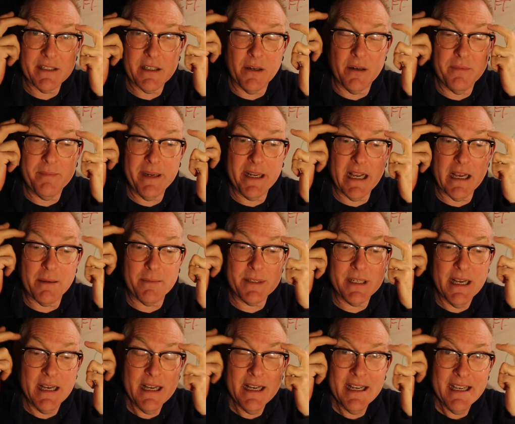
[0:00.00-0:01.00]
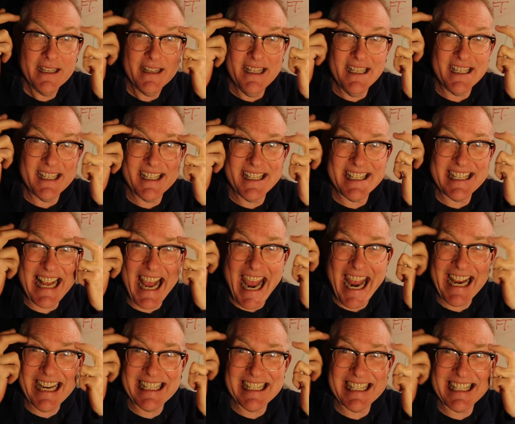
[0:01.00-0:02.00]
So it becomes this
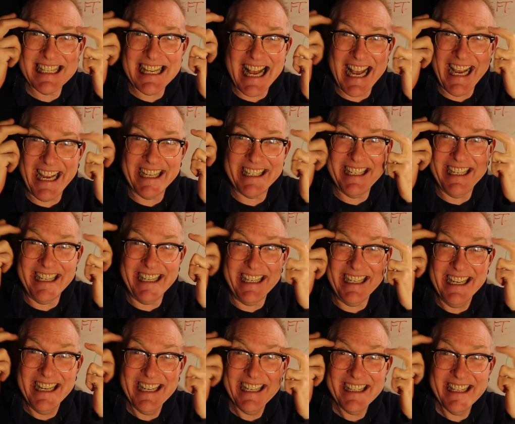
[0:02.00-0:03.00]
anxiety,